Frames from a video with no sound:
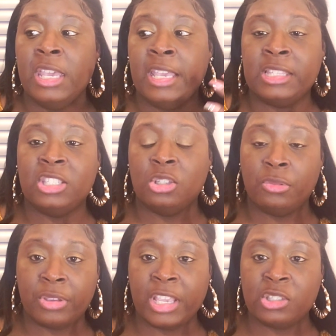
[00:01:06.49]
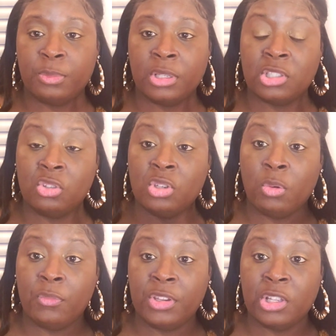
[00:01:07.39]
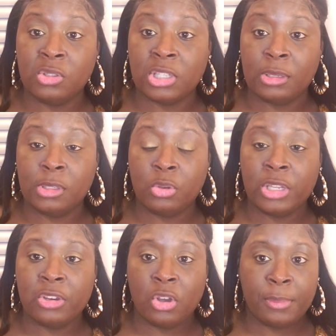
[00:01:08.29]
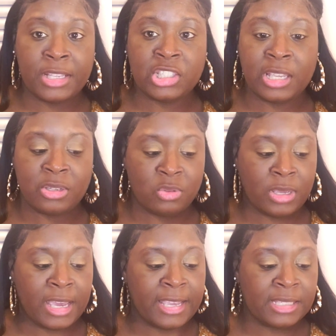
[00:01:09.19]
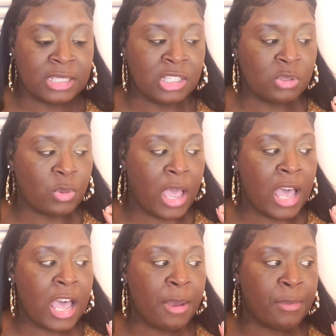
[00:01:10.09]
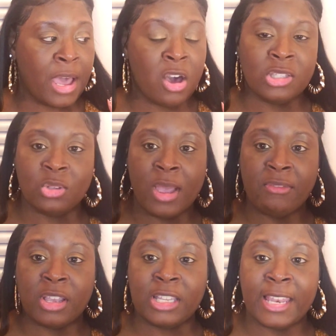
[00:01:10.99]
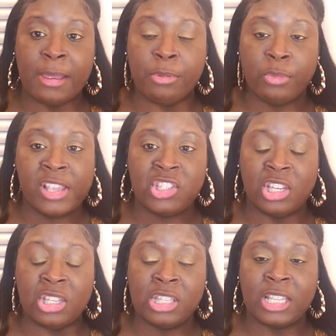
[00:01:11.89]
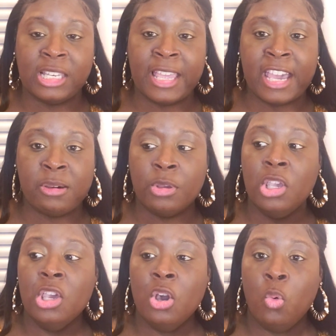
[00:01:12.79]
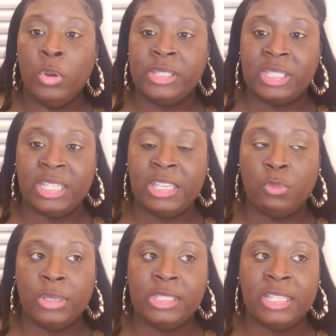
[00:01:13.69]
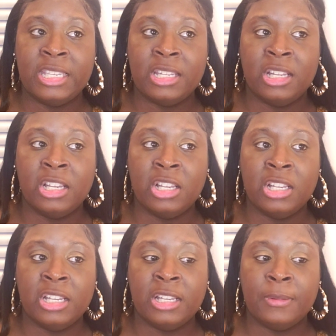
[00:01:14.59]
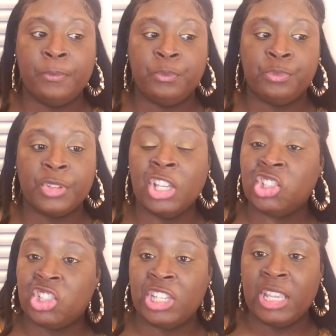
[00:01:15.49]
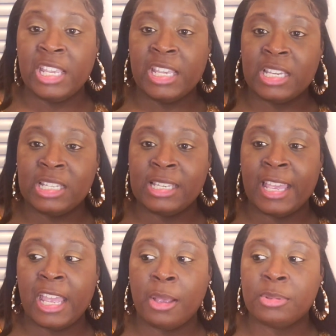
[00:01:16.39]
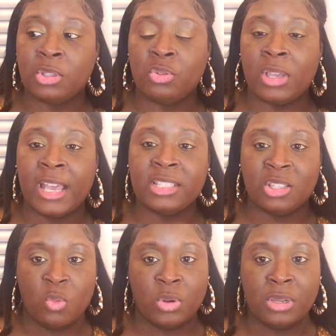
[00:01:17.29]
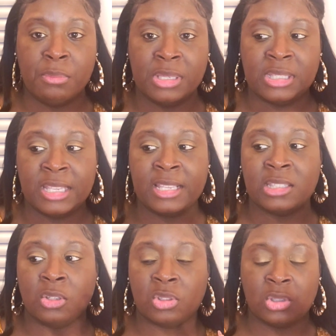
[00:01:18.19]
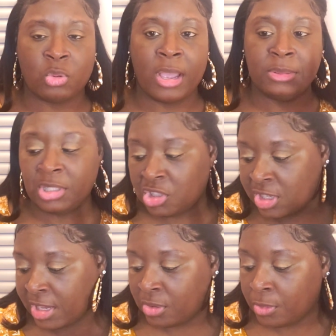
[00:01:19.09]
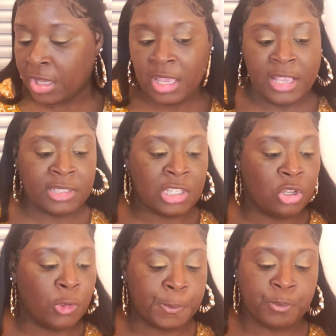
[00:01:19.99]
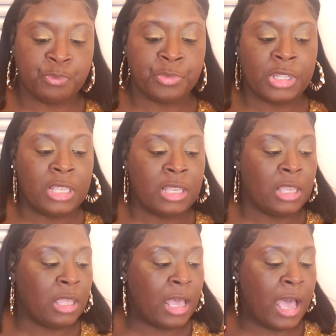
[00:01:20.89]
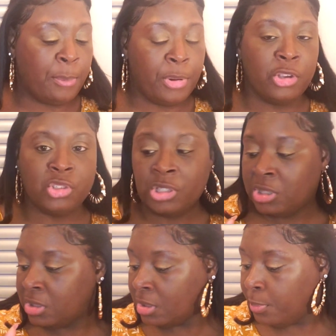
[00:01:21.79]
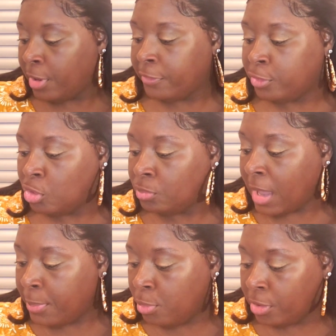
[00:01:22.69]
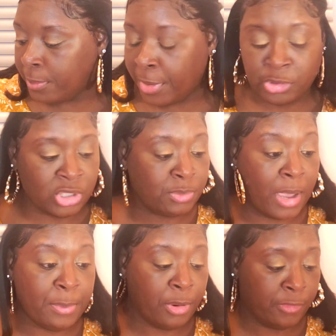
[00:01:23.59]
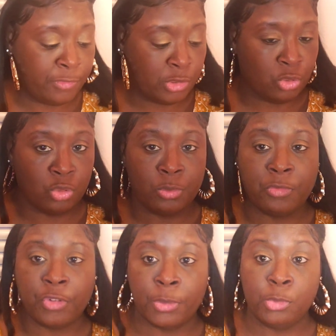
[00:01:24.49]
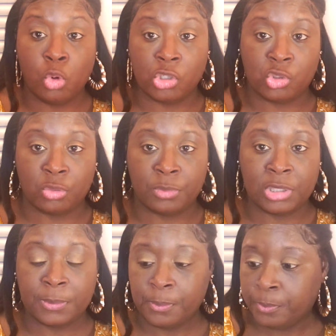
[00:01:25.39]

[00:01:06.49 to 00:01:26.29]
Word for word: Hit the notification bell so you know when videos are loaded here on my channel, you guys. Because um, I also have a collaboration, another collab with T. We did a, um, a Shein collab, so you guys don't want to miss that. So subscribe to the channel. So I purchased some perfume. I purchased my perfume from Nordstrom's.